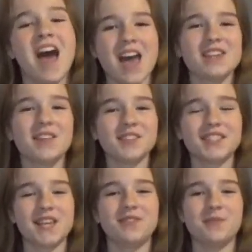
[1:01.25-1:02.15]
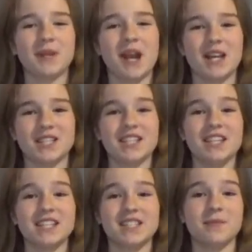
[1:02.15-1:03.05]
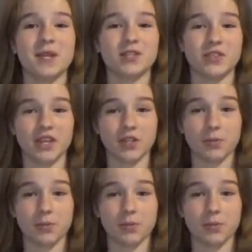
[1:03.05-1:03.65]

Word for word: Another safety precaution is to make sure that you're